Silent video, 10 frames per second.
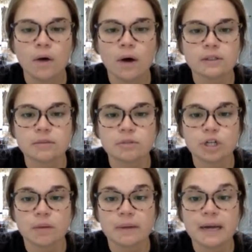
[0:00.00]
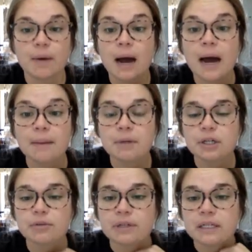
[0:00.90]
Awesome job. Now I'm
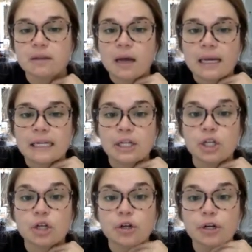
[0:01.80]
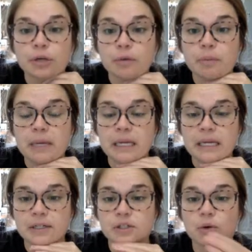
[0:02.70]
going to read a line and you're going to repeat
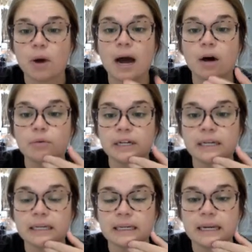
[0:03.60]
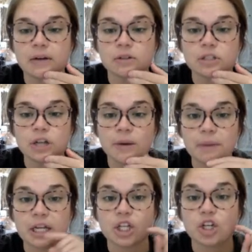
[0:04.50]
it. So I'll read it and I'll
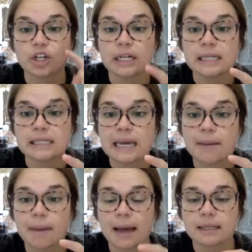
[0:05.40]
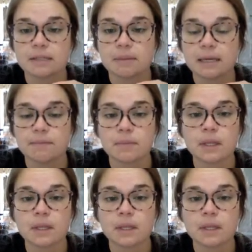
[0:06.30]
stop and you're going to say it back to me.